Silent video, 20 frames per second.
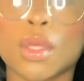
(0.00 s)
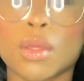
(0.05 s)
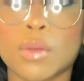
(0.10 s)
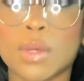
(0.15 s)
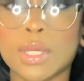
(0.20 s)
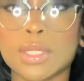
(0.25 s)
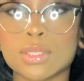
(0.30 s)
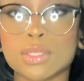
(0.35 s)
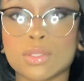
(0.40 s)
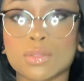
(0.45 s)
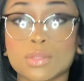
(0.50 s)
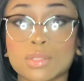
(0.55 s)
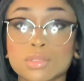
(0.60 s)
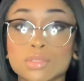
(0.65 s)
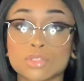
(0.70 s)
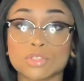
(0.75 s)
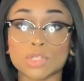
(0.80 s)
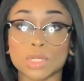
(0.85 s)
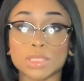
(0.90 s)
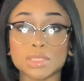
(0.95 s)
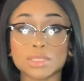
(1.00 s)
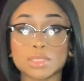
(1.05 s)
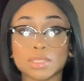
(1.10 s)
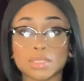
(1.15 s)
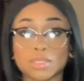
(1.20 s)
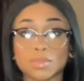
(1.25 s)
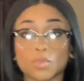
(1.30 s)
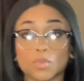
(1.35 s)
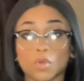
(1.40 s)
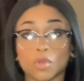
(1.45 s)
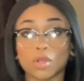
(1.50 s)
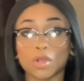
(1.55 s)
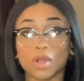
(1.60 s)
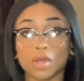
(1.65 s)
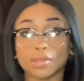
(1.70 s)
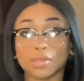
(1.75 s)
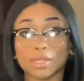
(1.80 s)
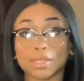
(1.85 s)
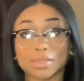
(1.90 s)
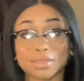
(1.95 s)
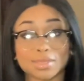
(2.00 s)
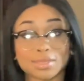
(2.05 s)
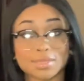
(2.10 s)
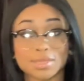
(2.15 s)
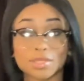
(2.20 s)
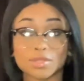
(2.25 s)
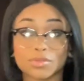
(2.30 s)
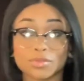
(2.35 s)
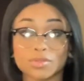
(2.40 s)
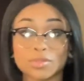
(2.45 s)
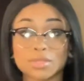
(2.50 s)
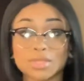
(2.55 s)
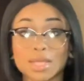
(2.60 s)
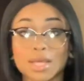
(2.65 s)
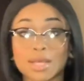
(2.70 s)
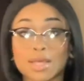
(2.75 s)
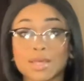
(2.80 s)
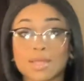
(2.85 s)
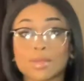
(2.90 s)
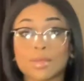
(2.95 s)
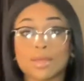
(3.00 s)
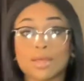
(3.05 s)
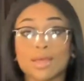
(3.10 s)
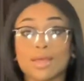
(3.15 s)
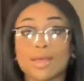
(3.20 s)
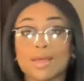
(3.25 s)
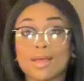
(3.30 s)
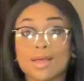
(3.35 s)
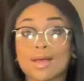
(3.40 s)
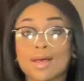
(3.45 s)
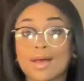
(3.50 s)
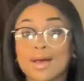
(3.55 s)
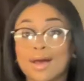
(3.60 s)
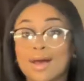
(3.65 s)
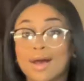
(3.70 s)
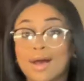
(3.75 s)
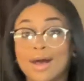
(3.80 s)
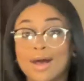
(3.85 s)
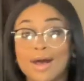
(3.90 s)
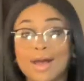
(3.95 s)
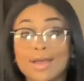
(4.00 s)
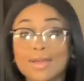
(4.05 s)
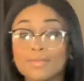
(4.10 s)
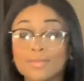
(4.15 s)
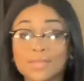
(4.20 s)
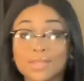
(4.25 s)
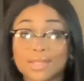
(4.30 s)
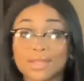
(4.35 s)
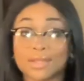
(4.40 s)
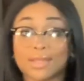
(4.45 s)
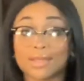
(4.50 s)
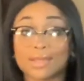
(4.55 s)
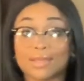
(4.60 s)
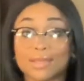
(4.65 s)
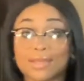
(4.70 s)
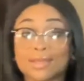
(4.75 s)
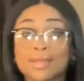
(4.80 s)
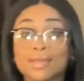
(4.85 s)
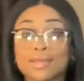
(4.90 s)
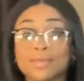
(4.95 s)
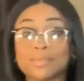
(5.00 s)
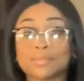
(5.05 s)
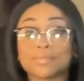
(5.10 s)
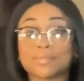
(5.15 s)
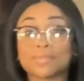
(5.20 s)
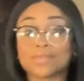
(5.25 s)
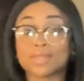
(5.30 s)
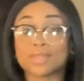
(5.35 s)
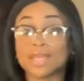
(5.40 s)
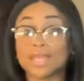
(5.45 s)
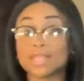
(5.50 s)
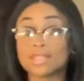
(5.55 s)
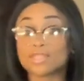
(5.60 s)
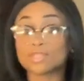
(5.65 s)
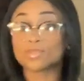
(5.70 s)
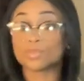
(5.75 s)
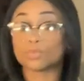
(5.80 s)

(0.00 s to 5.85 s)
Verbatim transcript: okay, so this dress is more on like the see-through side. I really like it. It's